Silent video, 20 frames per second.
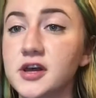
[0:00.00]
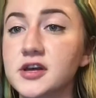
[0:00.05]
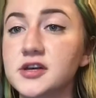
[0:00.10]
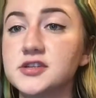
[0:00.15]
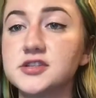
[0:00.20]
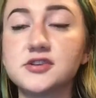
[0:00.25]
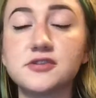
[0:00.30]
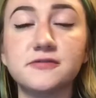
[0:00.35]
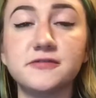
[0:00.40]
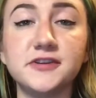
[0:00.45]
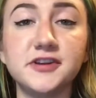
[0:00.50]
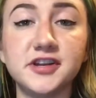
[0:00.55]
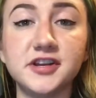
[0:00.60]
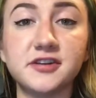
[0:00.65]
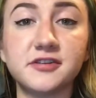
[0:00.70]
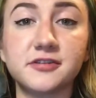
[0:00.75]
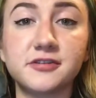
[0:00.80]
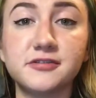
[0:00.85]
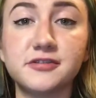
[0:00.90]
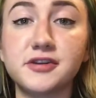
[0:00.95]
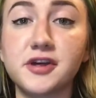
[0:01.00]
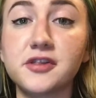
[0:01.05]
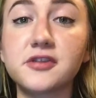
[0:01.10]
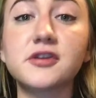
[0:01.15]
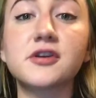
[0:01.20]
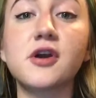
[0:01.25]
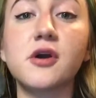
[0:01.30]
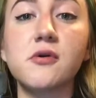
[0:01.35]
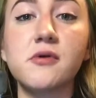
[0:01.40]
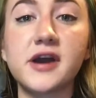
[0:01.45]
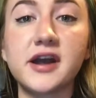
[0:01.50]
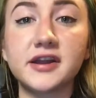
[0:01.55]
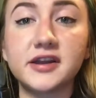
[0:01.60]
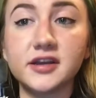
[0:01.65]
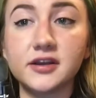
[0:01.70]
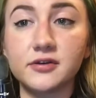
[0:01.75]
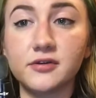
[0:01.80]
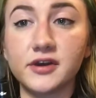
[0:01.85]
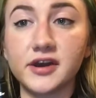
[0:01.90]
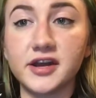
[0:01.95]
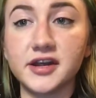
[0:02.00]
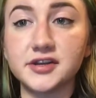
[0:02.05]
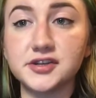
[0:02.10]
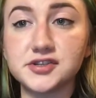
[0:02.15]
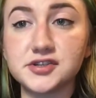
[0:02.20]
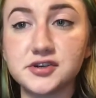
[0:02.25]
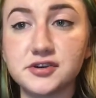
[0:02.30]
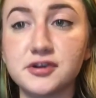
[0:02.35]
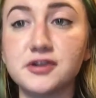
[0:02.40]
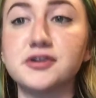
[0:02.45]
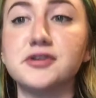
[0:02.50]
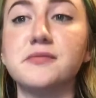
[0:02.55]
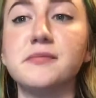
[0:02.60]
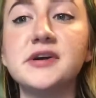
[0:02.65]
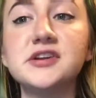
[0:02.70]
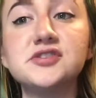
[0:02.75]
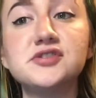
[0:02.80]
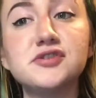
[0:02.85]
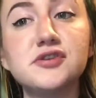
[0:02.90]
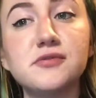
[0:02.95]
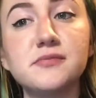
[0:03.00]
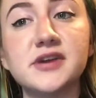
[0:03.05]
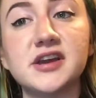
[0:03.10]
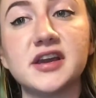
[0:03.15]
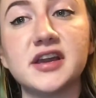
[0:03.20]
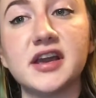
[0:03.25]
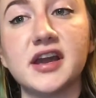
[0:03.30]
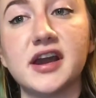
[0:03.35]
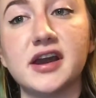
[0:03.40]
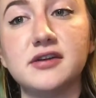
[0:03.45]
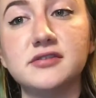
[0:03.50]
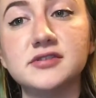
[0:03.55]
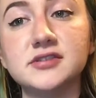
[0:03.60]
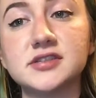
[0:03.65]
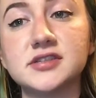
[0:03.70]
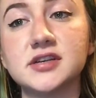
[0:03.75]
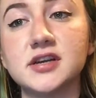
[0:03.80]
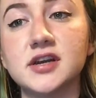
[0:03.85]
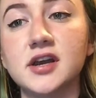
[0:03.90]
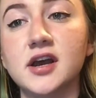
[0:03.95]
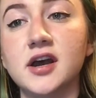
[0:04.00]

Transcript: So if you need another go at it, go ahead and turn on your metronome and count.